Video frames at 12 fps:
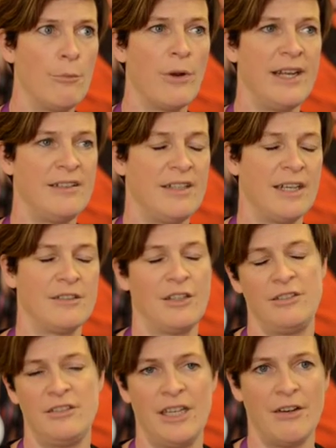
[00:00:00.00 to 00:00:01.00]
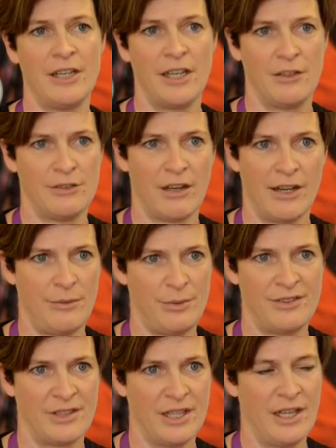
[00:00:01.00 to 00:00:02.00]
break down those
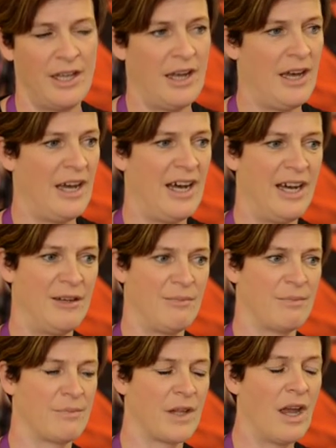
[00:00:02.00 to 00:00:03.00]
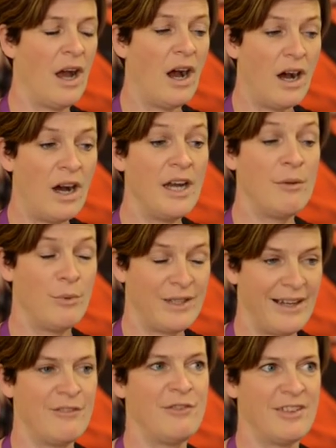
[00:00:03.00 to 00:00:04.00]
stereotypes. I would
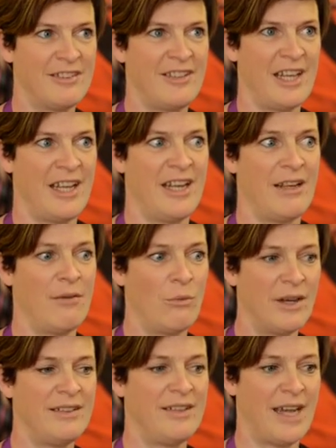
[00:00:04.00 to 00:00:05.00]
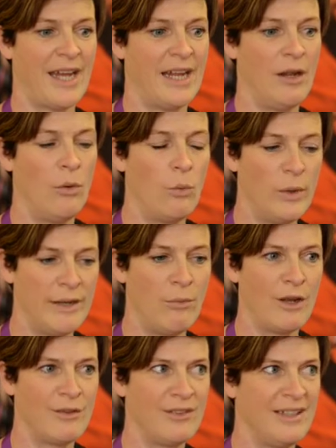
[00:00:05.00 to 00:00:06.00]
love to see one day we
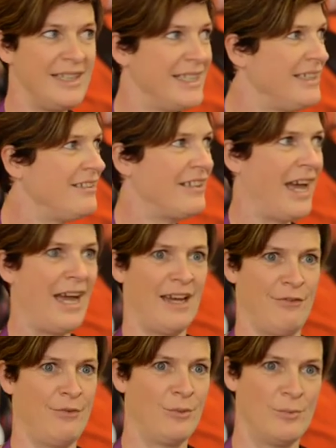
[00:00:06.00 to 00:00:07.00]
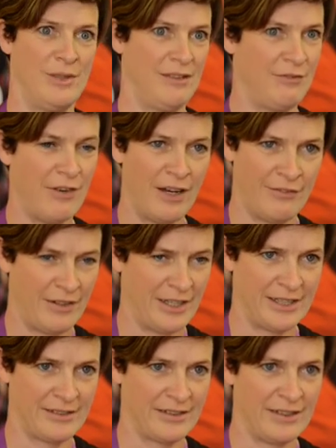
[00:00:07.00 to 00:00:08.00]
won't need to have women in
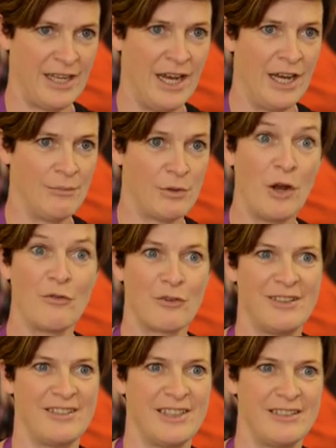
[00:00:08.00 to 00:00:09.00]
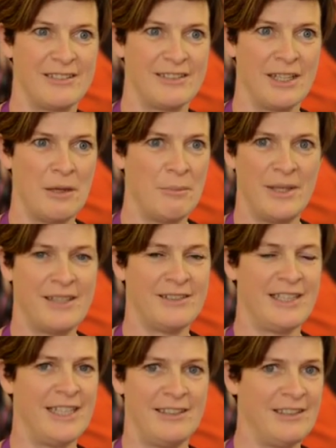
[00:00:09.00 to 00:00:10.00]
firefighting conferences
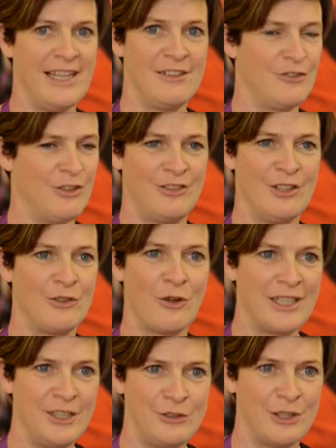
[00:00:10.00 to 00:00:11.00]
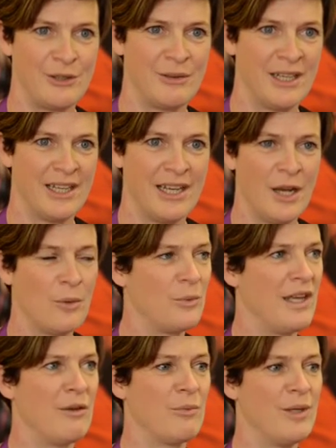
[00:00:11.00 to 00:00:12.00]
because it's just a non-issue.
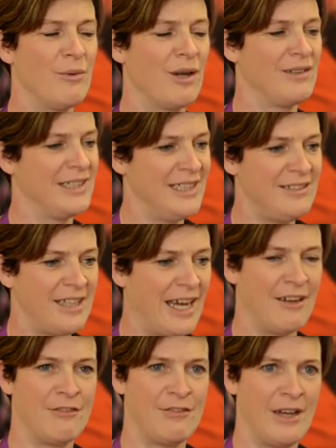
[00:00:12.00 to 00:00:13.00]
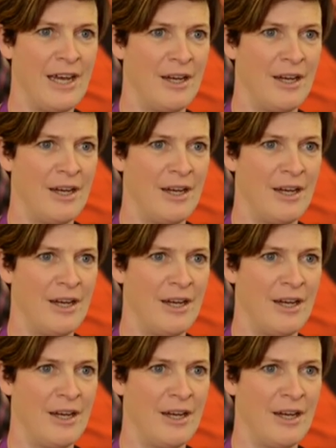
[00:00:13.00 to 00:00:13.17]
That we won't need to have